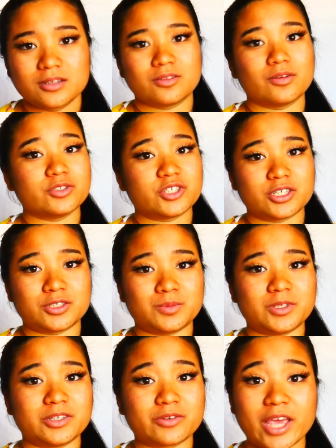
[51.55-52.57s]
Don't judge
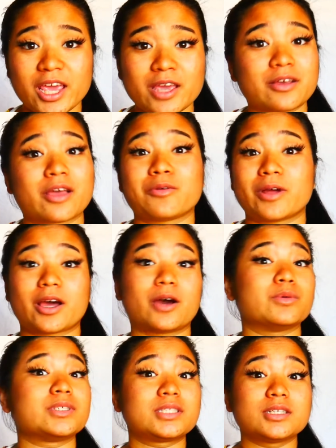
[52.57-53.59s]
me, okay? I
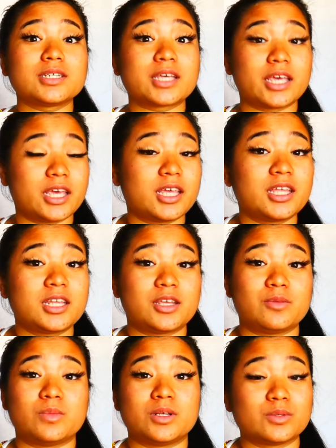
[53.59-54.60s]
was still a kid in
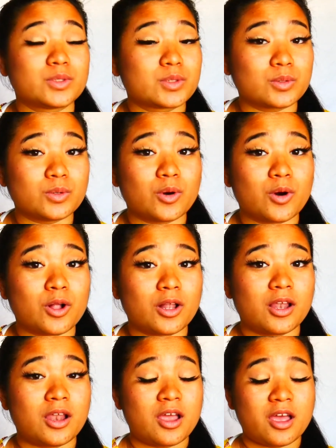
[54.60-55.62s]
middle school.